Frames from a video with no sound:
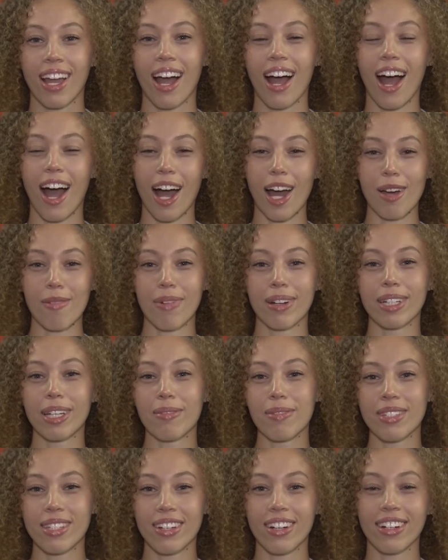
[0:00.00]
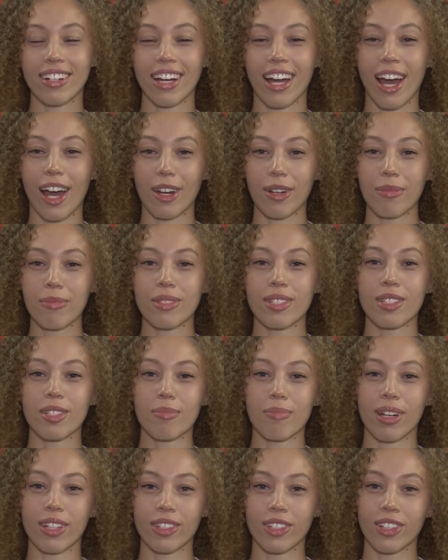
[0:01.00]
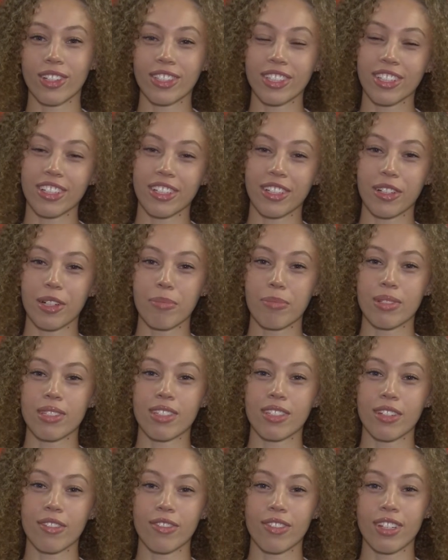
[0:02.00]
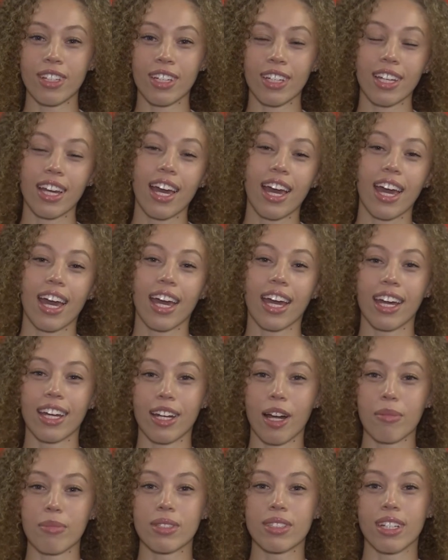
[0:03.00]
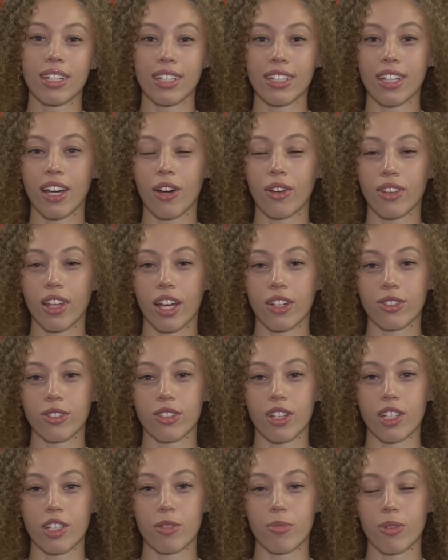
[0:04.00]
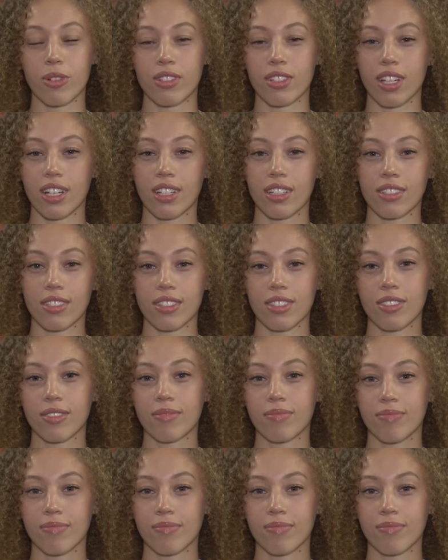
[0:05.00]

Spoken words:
Hi, my name is Erica Adams. This is my third year here at Pacific, and I'm studying health, exercise, sports science.